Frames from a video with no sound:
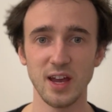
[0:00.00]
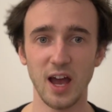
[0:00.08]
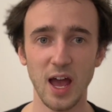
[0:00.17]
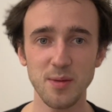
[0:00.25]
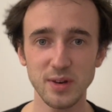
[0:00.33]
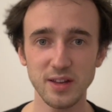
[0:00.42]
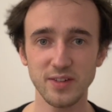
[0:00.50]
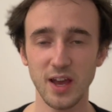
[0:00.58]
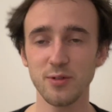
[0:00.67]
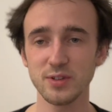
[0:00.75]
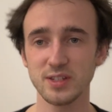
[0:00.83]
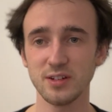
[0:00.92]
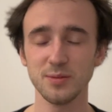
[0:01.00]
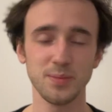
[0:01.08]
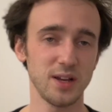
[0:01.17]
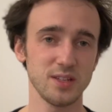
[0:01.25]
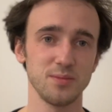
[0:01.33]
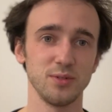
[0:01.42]
I believe that was still
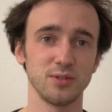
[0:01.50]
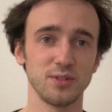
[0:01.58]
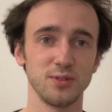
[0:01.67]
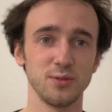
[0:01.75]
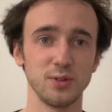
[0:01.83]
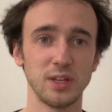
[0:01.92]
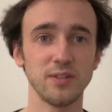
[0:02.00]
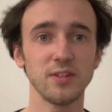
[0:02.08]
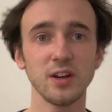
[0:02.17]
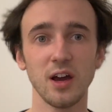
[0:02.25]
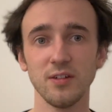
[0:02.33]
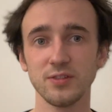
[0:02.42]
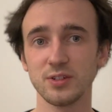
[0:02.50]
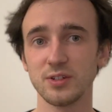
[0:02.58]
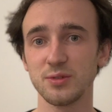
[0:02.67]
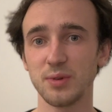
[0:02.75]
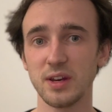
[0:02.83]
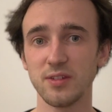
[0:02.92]
possible to do even after
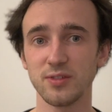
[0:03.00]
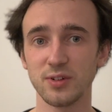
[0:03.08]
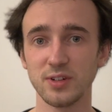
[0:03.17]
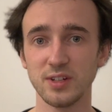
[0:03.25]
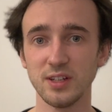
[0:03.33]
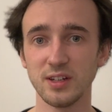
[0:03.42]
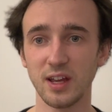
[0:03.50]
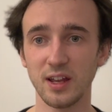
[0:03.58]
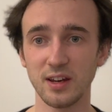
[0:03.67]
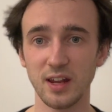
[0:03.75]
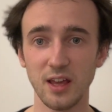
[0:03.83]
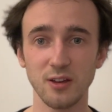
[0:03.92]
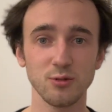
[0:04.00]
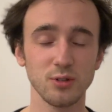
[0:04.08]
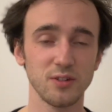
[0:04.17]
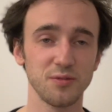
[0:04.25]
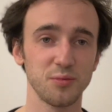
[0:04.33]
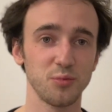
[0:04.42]
2014, and they could
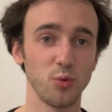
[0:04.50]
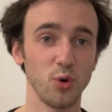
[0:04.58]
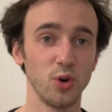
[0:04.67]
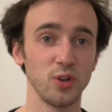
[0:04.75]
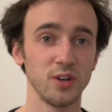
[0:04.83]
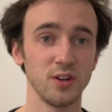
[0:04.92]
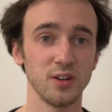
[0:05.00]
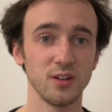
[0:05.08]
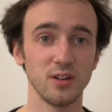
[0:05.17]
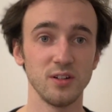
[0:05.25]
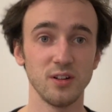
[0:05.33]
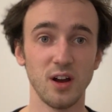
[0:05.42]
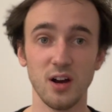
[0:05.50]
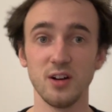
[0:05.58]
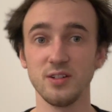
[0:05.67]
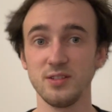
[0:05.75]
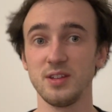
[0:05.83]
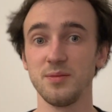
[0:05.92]
have won
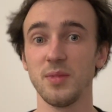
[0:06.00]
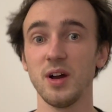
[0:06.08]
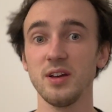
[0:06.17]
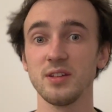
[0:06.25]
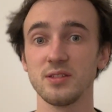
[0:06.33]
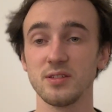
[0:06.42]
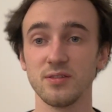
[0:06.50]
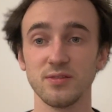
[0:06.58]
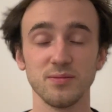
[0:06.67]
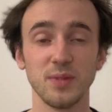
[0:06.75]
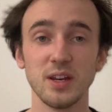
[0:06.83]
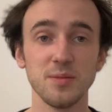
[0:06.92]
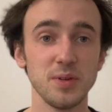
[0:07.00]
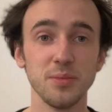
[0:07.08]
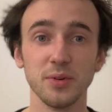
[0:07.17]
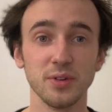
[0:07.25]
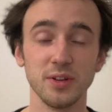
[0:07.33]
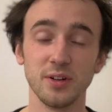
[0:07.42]
hearts and minds of many
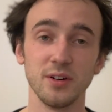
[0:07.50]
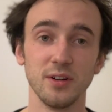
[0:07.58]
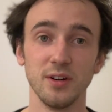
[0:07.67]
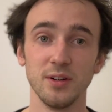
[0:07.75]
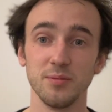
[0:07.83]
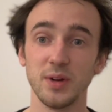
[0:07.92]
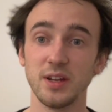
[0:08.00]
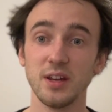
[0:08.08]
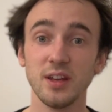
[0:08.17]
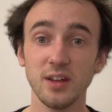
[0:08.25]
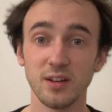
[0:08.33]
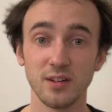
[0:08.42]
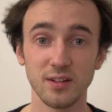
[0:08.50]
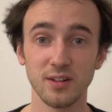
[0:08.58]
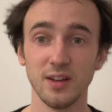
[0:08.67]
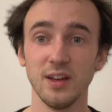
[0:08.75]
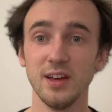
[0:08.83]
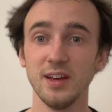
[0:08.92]
people here, but they didn't.
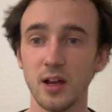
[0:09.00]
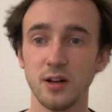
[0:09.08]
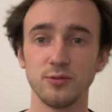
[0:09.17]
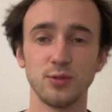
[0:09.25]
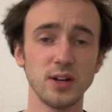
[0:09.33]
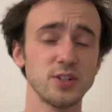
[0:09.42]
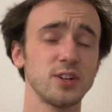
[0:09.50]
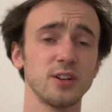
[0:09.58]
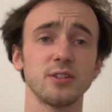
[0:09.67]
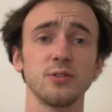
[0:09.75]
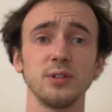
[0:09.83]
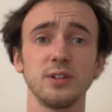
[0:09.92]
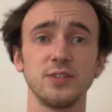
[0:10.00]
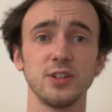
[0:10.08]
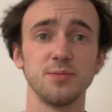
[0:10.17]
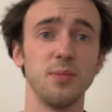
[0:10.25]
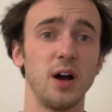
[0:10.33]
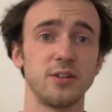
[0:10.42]
Russia could have
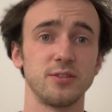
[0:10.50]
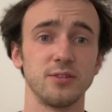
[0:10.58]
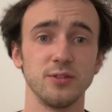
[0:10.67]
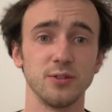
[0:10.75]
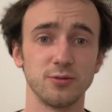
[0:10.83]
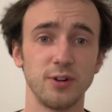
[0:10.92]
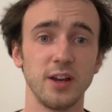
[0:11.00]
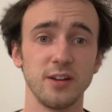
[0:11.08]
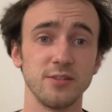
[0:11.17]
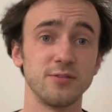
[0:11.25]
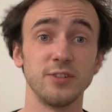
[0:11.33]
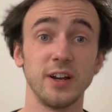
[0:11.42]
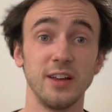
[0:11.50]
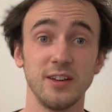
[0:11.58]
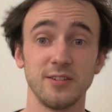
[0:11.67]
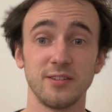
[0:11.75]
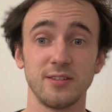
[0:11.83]
just bought Ukraine, really.